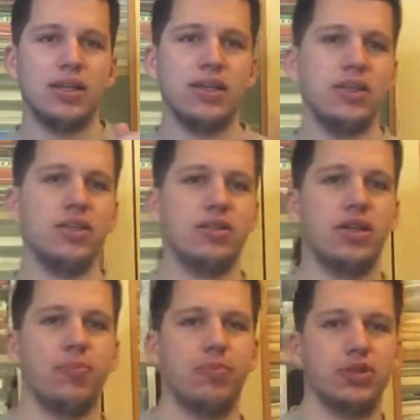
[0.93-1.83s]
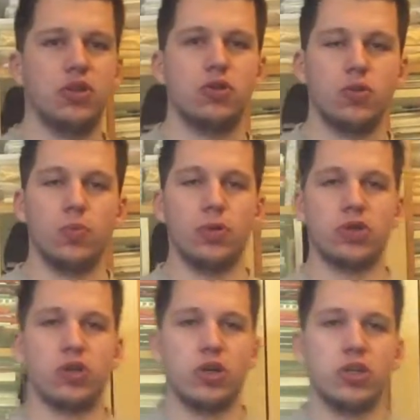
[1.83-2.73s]
In this episode, we're
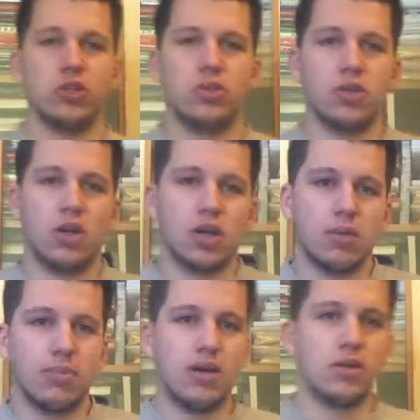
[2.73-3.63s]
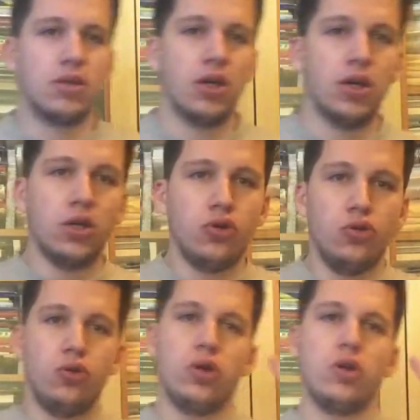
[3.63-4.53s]
going to talk about
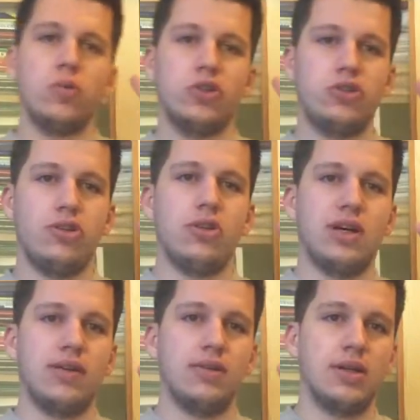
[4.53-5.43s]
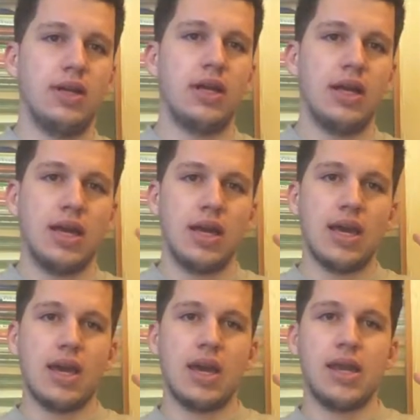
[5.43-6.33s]
doing what you love
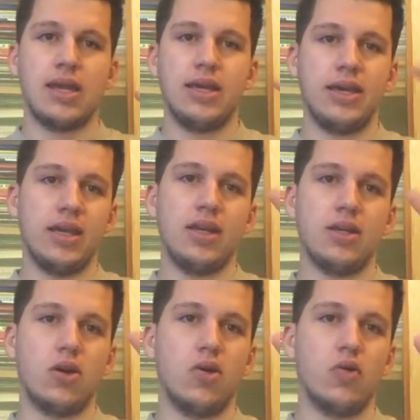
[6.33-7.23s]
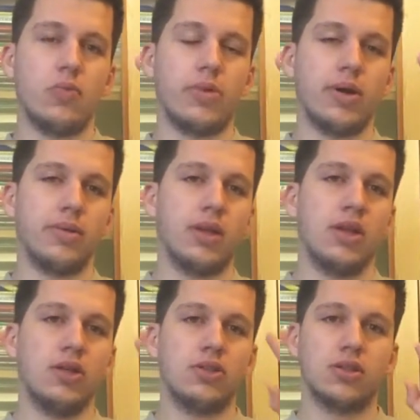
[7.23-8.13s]
and hitting the home run.
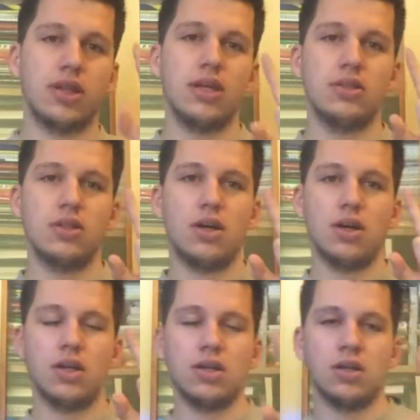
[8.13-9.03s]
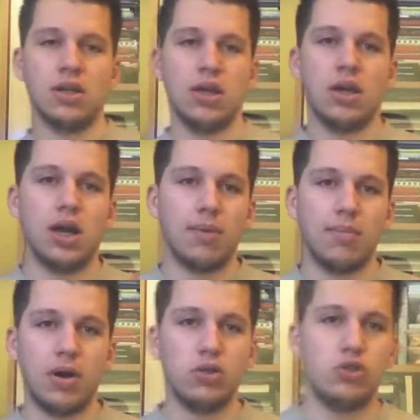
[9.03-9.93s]
So, let's talk
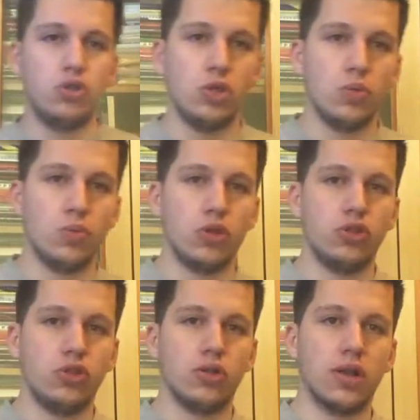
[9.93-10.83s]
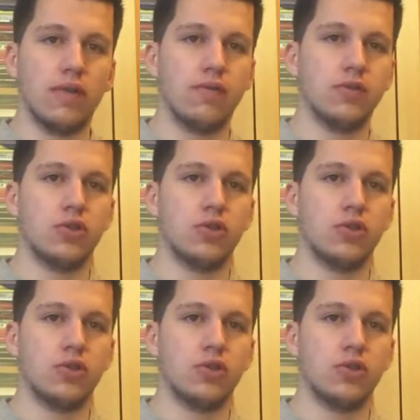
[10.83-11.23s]
about doing what you love.